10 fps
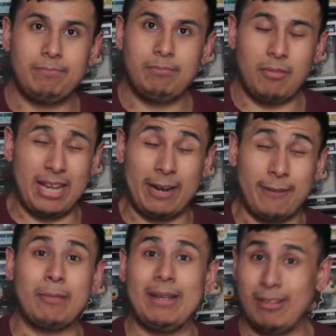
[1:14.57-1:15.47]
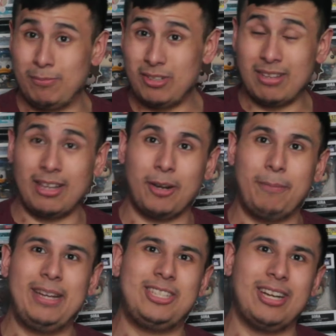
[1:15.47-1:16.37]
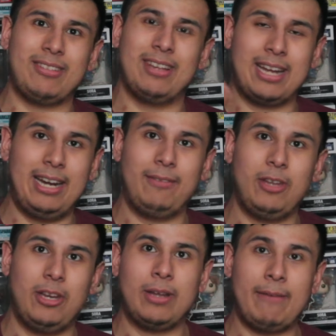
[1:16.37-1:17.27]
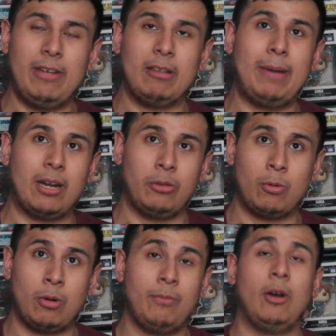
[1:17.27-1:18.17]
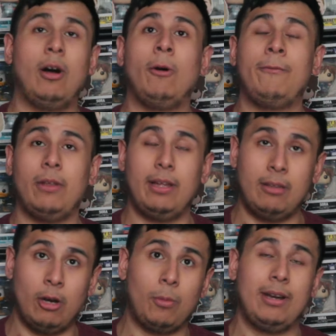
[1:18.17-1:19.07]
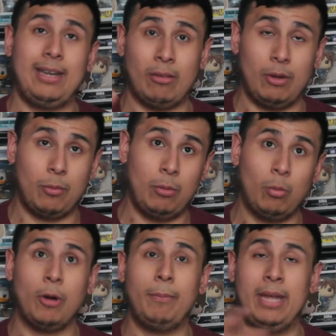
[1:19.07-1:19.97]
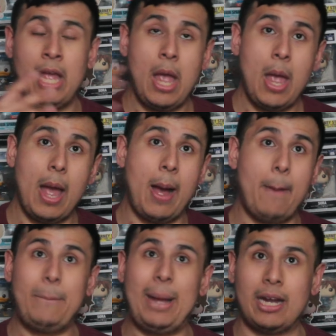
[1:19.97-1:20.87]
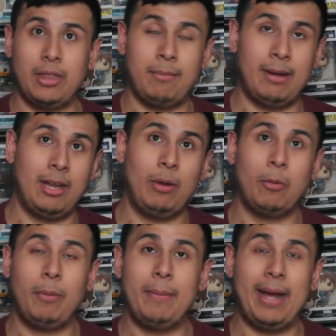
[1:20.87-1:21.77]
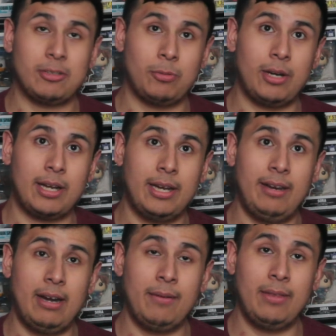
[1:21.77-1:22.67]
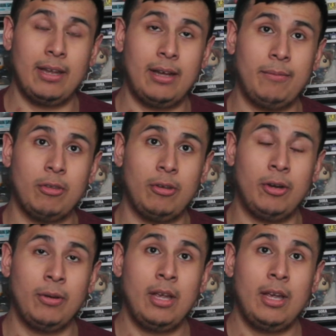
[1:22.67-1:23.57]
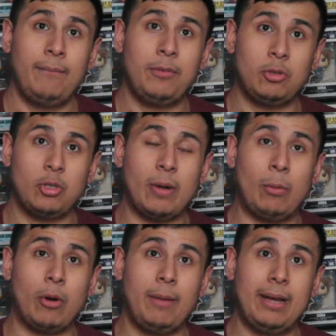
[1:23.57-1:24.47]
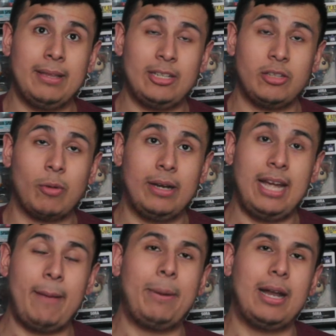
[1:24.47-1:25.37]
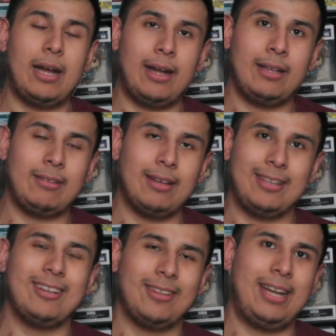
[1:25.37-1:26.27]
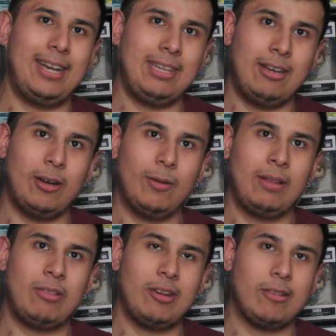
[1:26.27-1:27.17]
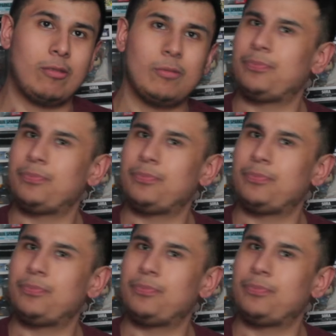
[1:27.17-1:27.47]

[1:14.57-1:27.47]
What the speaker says: sacrifice my sleep just a little bit just to kind of, you know, get things back on the roll. Hopefully, don't worry, next week we will be back on the money. We will be back to work on everything. So don't you quite worry about that just quite yet. But until then, you know, it's just,